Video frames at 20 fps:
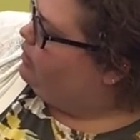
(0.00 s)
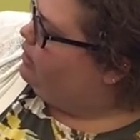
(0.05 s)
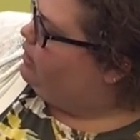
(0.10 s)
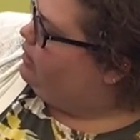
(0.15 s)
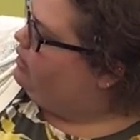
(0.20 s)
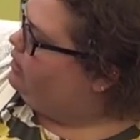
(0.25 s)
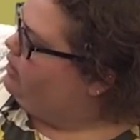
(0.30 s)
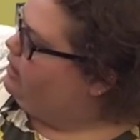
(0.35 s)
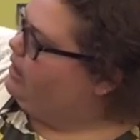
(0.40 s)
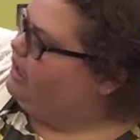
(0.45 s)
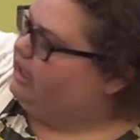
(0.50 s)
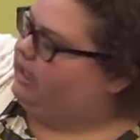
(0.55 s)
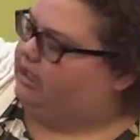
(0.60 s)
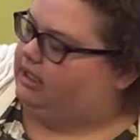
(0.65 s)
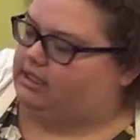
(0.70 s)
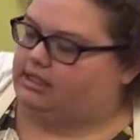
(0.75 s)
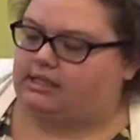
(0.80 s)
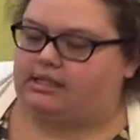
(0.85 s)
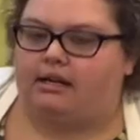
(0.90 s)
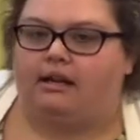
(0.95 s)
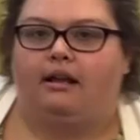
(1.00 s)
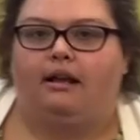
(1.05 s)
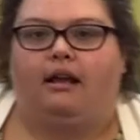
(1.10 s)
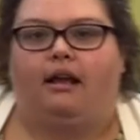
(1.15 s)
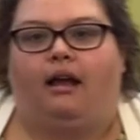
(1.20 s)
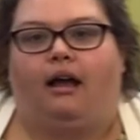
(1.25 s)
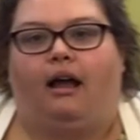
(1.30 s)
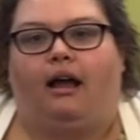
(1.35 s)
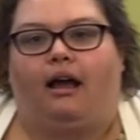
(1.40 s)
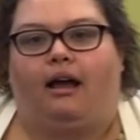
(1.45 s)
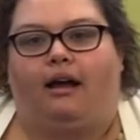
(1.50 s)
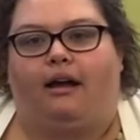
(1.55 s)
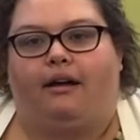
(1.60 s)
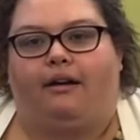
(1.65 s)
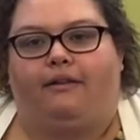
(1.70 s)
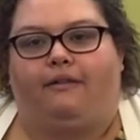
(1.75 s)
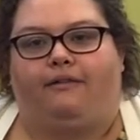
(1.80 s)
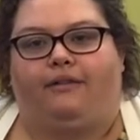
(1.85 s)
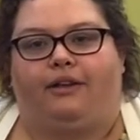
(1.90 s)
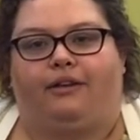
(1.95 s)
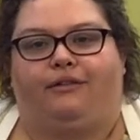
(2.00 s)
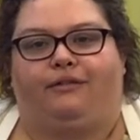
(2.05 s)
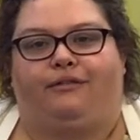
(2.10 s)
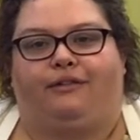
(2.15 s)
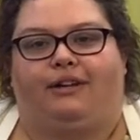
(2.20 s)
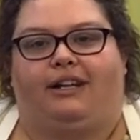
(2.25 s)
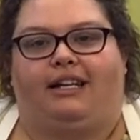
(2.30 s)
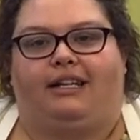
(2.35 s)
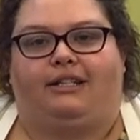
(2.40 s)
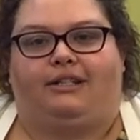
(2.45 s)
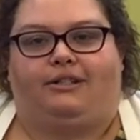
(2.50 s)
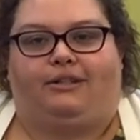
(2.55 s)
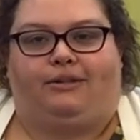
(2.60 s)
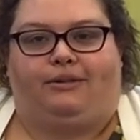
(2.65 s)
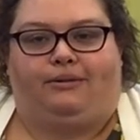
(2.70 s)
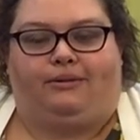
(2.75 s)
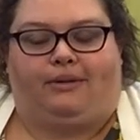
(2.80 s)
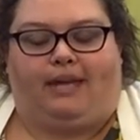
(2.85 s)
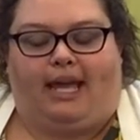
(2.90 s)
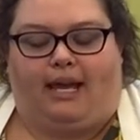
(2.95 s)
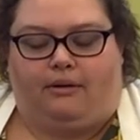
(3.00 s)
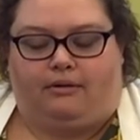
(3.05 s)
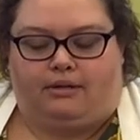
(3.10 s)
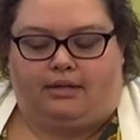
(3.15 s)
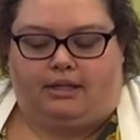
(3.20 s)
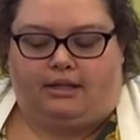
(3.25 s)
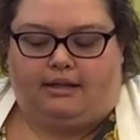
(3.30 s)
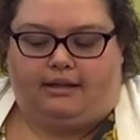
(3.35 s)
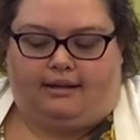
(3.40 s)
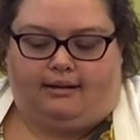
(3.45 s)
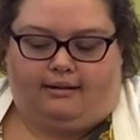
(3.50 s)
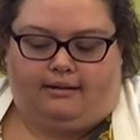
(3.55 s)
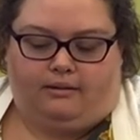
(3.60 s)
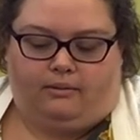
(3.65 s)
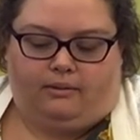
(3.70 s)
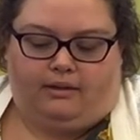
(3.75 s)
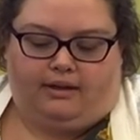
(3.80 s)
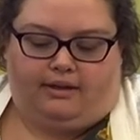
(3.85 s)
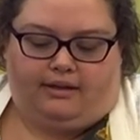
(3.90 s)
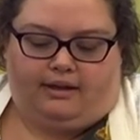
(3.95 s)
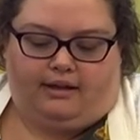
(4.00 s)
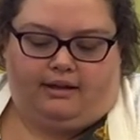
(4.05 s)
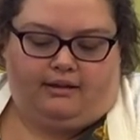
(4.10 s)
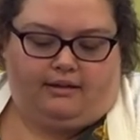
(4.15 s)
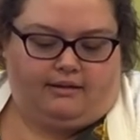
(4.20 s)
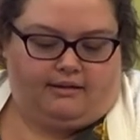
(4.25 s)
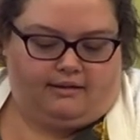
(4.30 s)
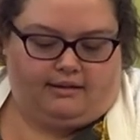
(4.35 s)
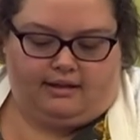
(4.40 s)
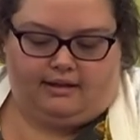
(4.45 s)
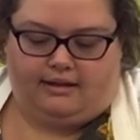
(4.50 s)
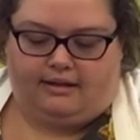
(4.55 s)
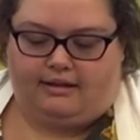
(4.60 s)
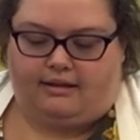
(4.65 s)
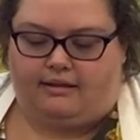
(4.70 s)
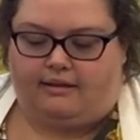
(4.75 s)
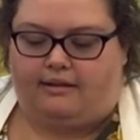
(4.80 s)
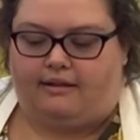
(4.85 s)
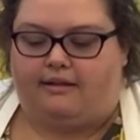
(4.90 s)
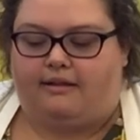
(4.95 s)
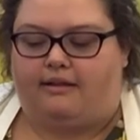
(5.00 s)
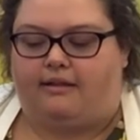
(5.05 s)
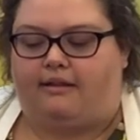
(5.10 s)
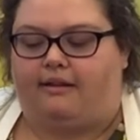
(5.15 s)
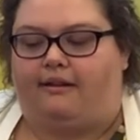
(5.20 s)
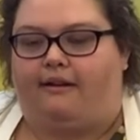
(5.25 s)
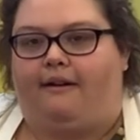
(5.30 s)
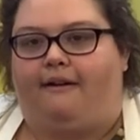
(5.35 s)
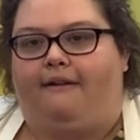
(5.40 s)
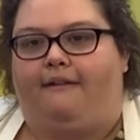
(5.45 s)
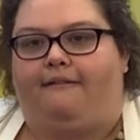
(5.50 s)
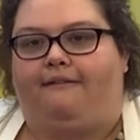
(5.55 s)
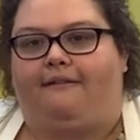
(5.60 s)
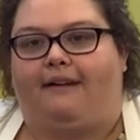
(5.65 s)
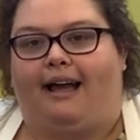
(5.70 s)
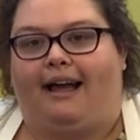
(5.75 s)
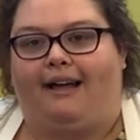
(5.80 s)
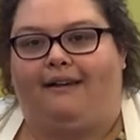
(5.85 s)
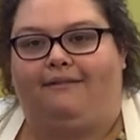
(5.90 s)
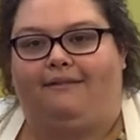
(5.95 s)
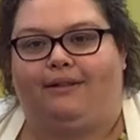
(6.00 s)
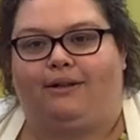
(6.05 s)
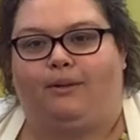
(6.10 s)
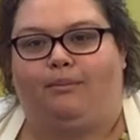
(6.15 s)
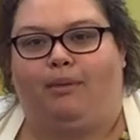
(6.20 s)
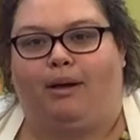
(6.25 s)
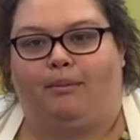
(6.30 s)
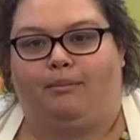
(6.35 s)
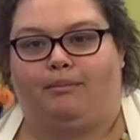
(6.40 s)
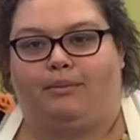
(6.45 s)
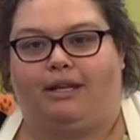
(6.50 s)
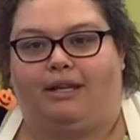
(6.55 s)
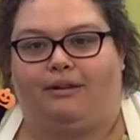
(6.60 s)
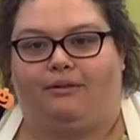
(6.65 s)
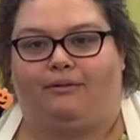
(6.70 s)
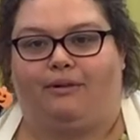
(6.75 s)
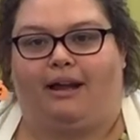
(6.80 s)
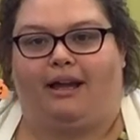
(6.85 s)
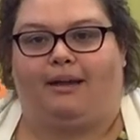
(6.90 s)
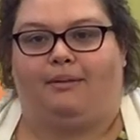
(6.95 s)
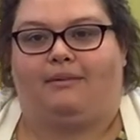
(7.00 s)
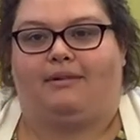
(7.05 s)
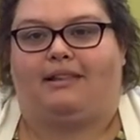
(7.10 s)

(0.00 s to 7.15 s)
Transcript: it on her hand. Feel free to count along with us, because this is the five little pumpkin rhyme.